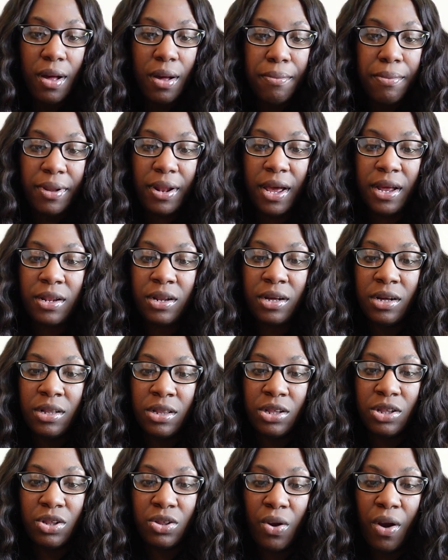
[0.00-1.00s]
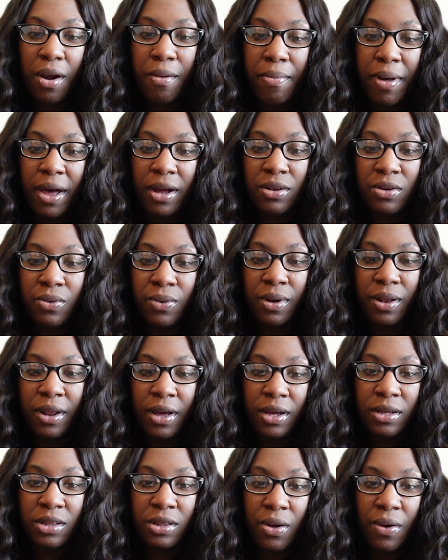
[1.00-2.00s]
But I need to start back doing
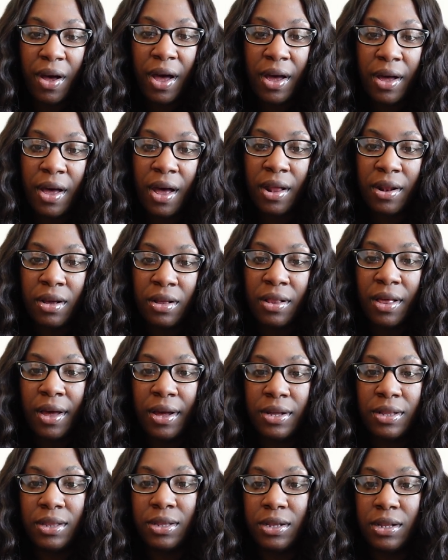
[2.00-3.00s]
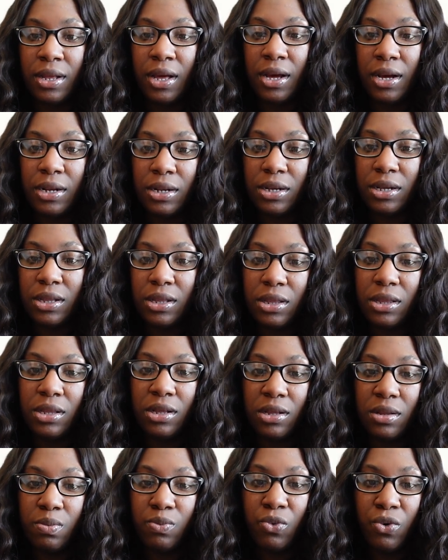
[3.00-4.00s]
that. So I kind of like today, this,
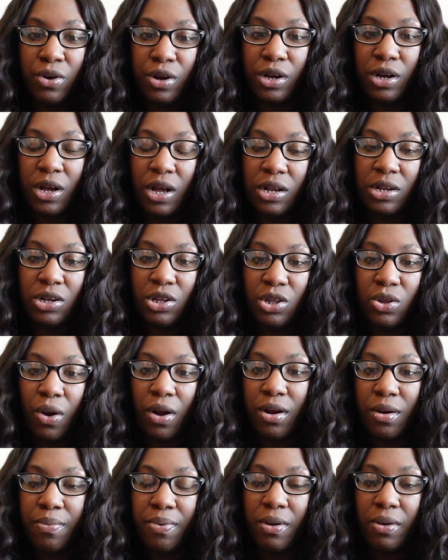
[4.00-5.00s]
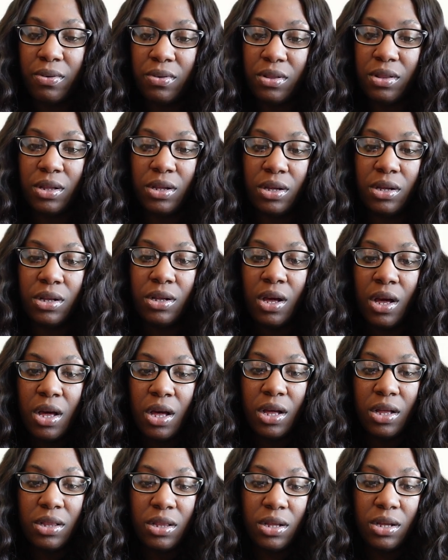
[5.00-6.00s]
this morning, I just started posting
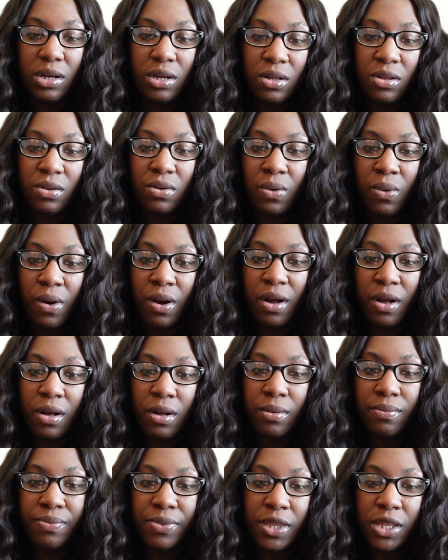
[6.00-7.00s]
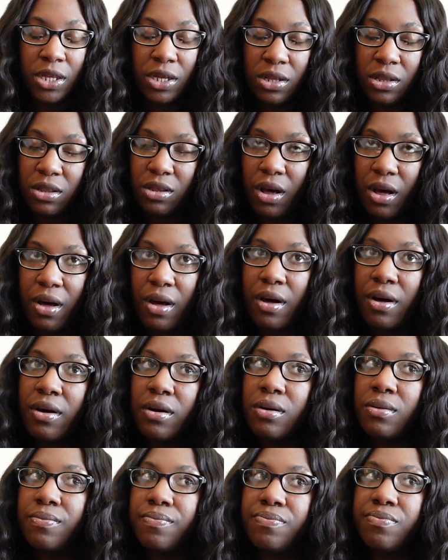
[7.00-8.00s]
to Instagram,
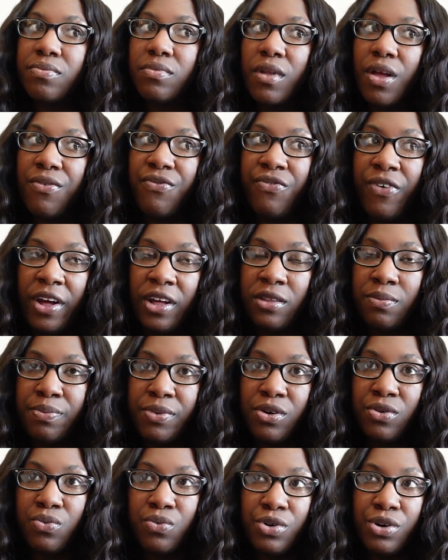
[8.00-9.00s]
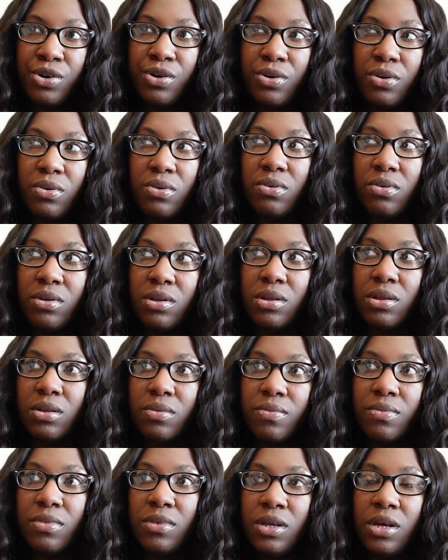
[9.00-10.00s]
TikTok, Facebook Reels.
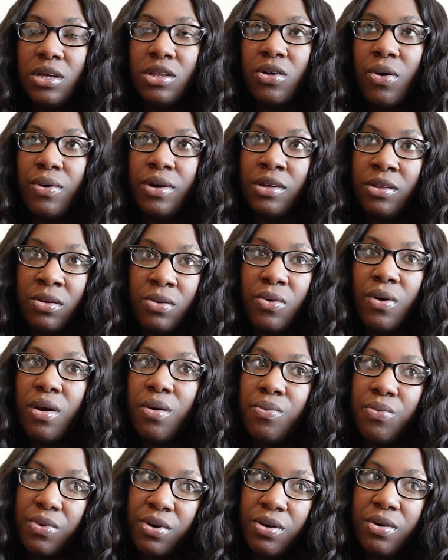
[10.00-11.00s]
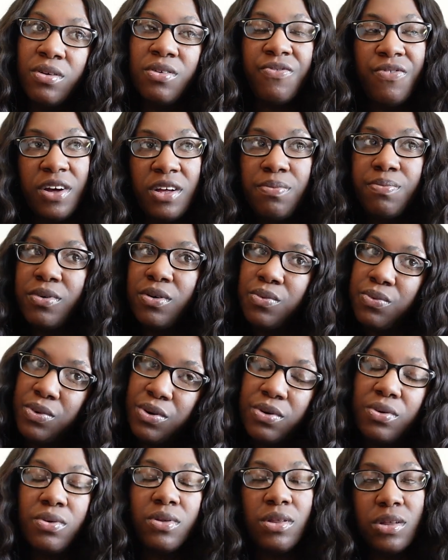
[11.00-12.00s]
Yeah, so Instagram Reels, Facebook
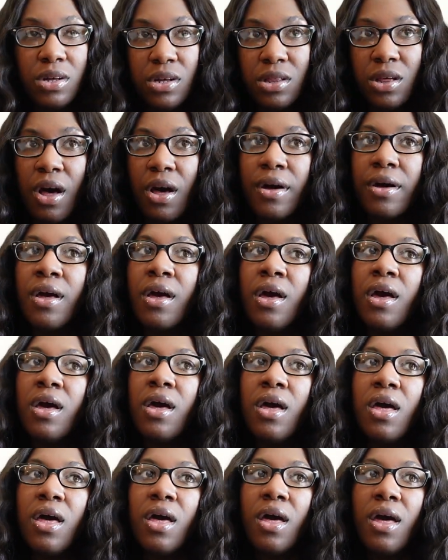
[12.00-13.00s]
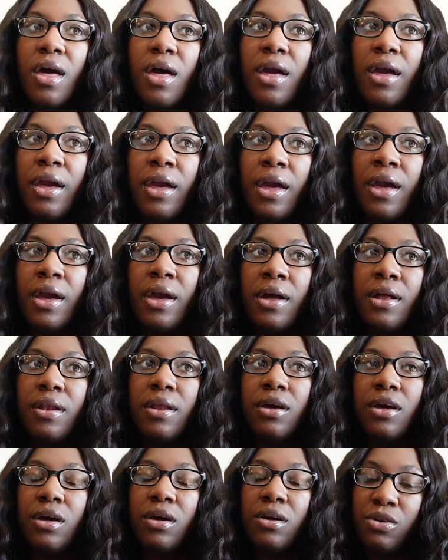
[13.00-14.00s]
Reels, TikTok, and
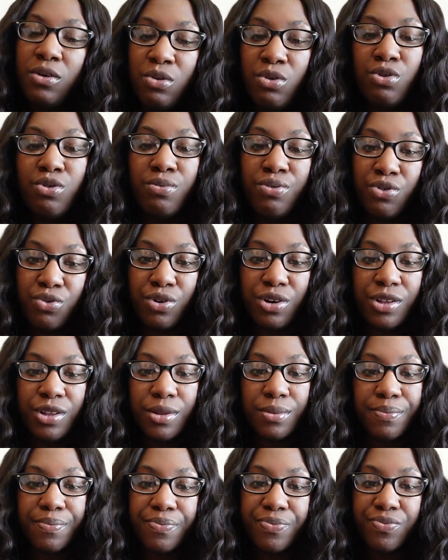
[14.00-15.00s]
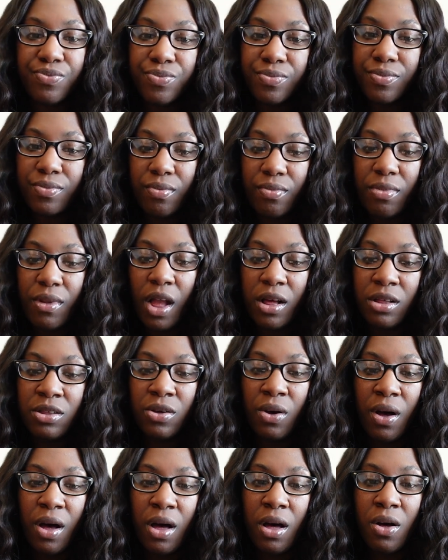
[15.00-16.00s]
YouTube Shorts.
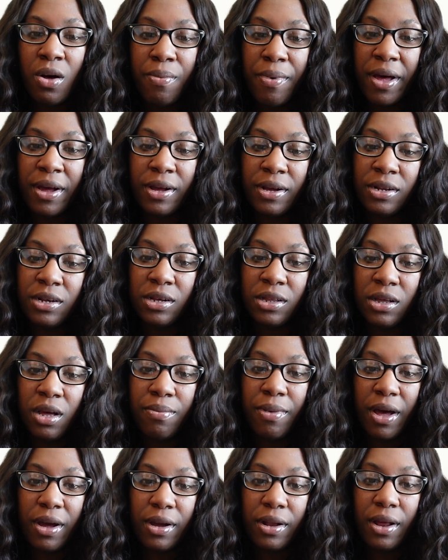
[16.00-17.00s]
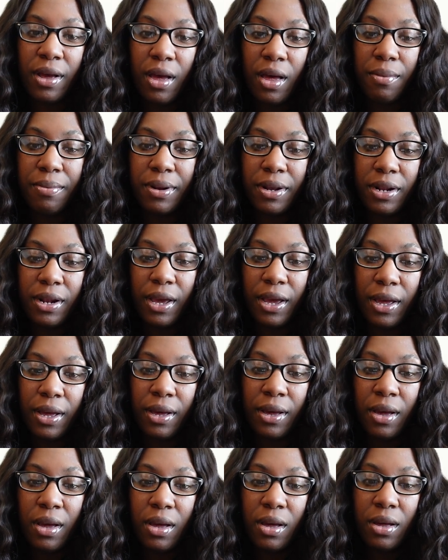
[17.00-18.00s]
So I hope I can just get back in the habit of
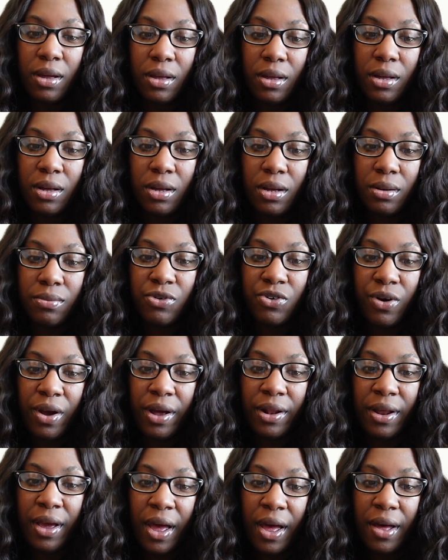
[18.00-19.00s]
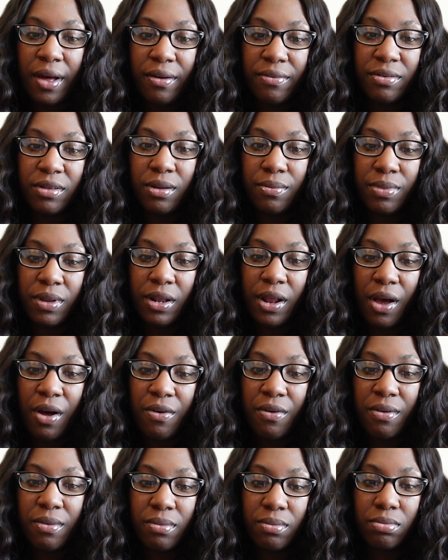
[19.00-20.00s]
that. I'm trying to have something
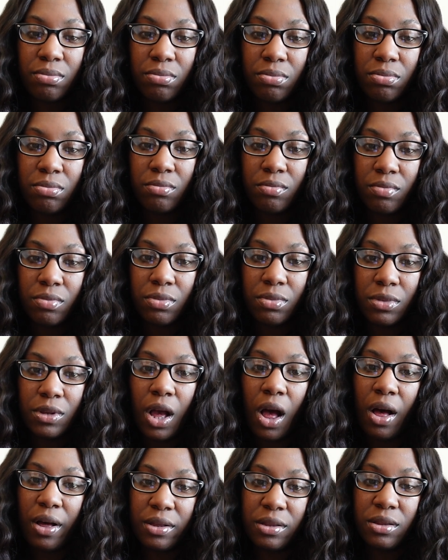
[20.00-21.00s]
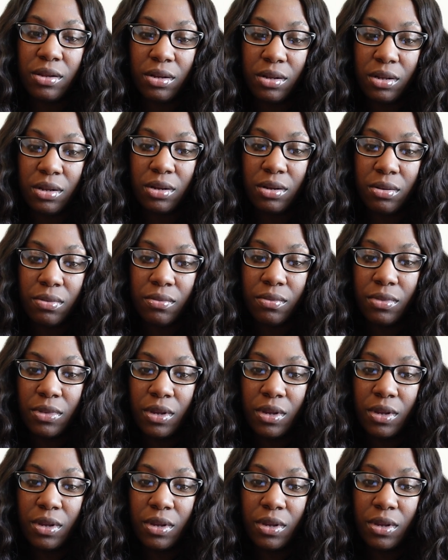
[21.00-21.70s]
out constantly.